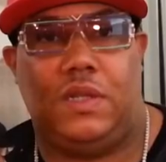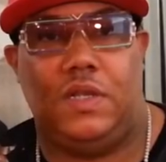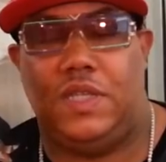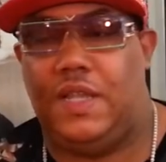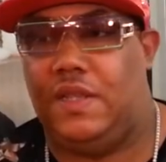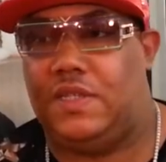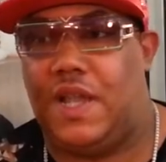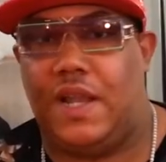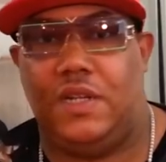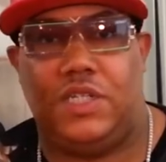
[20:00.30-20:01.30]
Because in this
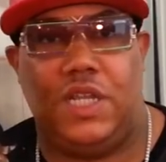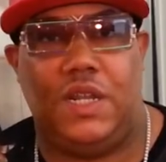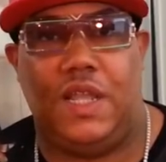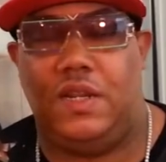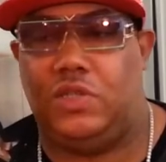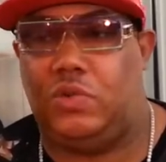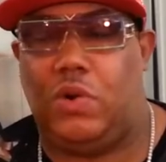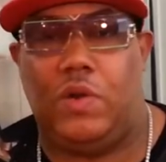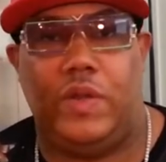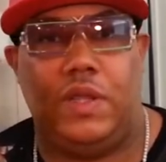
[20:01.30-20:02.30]
knowledge shit, in this
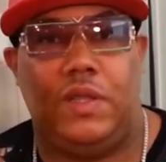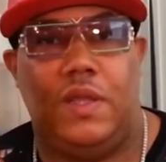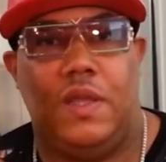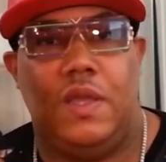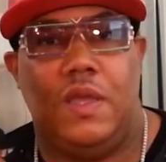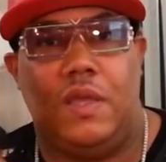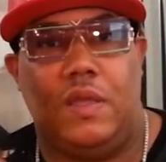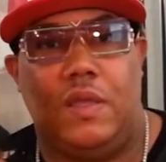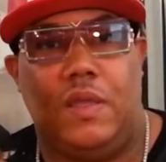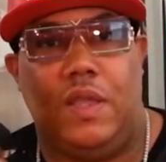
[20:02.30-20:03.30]
growing
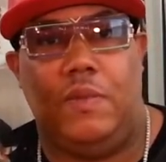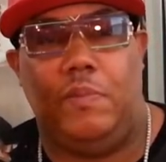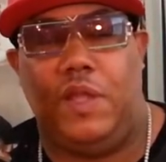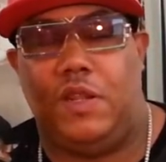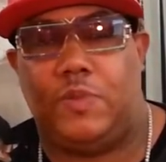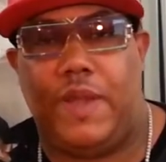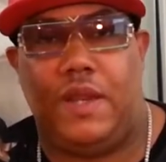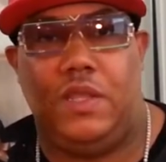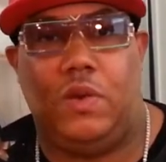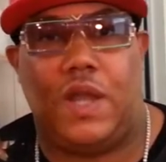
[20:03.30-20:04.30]
and
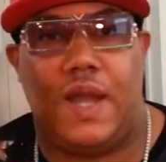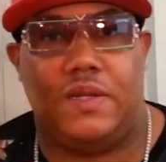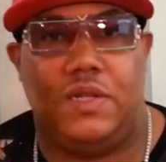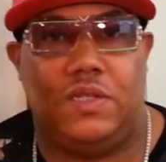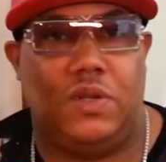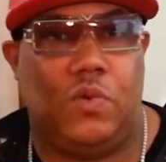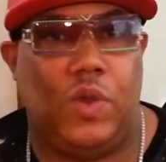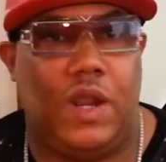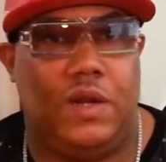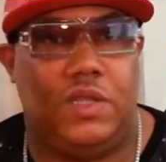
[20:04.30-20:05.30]
expanding your consciousness and
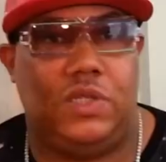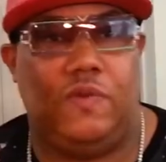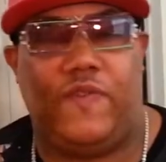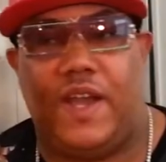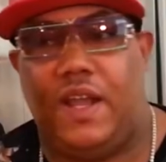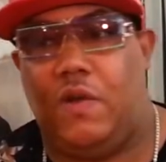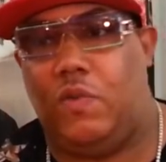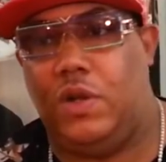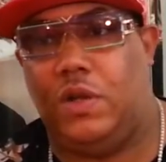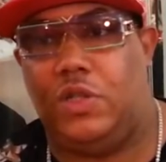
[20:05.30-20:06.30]
awareness, you find
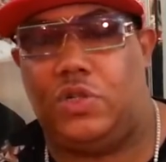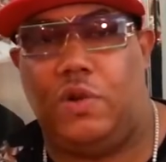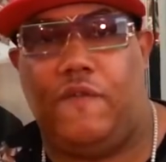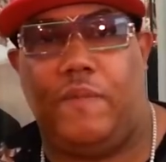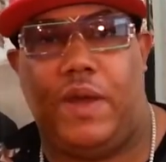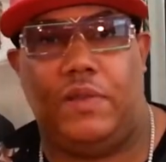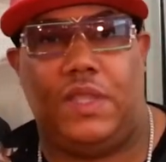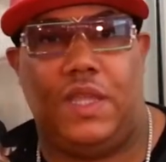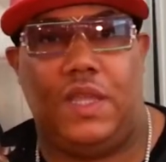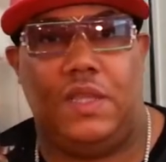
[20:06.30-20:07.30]
out the truth about
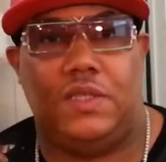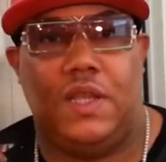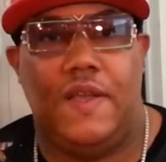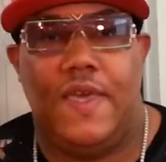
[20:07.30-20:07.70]
things.